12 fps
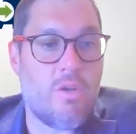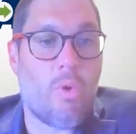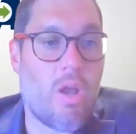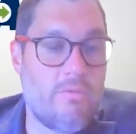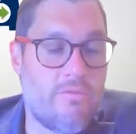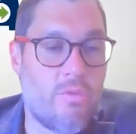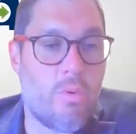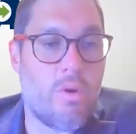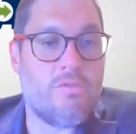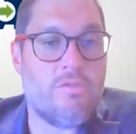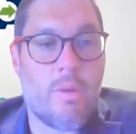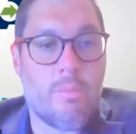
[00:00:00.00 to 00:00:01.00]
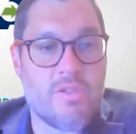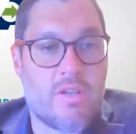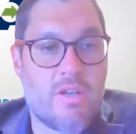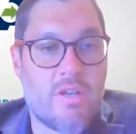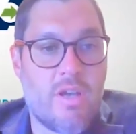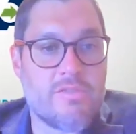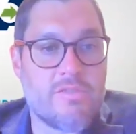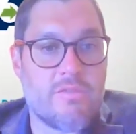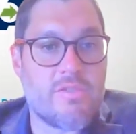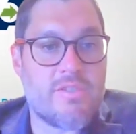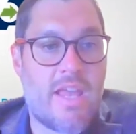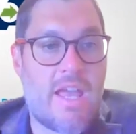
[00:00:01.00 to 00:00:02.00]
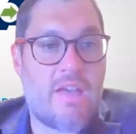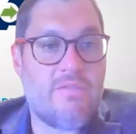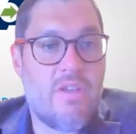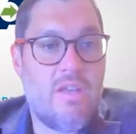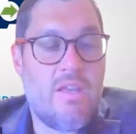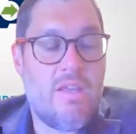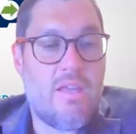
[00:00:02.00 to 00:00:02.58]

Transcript: brought forward to members of Congress and their staff.